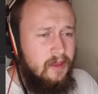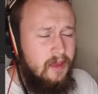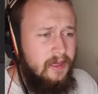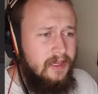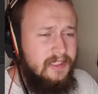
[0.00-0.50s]

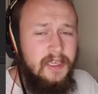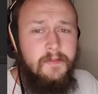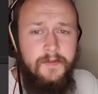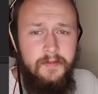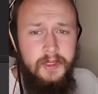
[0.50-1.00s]
I guess
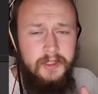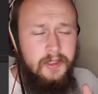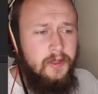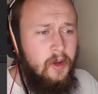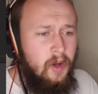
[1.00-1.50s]

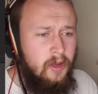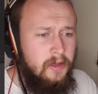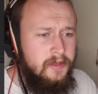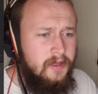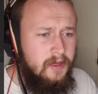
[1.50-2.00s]
infamously
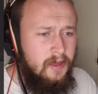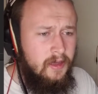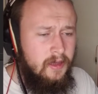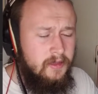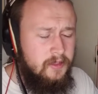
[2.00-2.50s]
called uh,